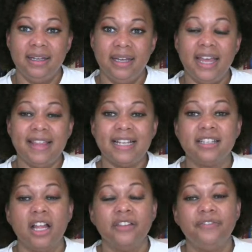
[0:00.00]
And that
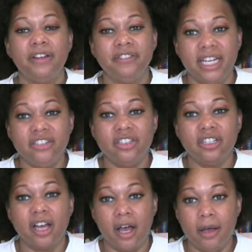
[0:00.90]
solid foundation
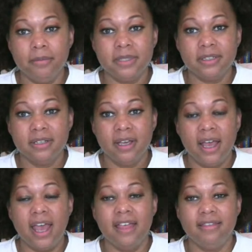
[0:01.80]
comes
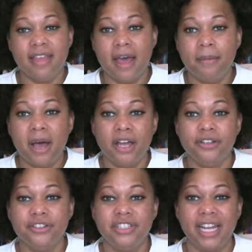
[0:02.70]
in them
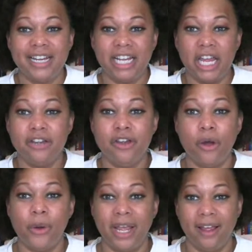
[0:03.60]
understanding and
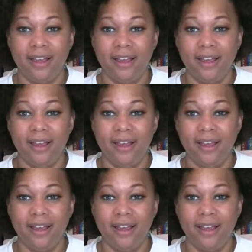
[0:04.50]
knowing